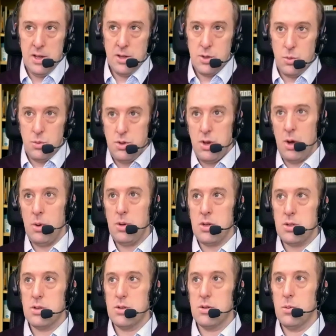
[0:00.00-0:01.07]
So
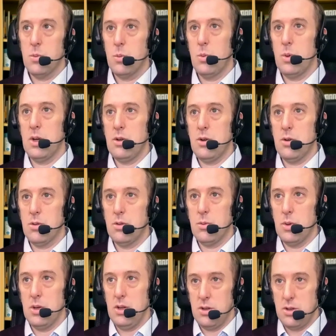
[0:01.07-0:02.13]
notice when you're,
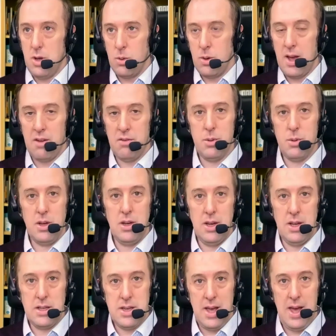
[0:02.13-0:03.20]
when you don't have what you
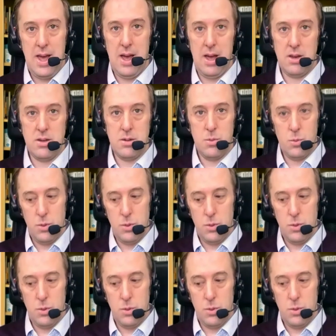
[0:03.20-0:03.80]
need to hand,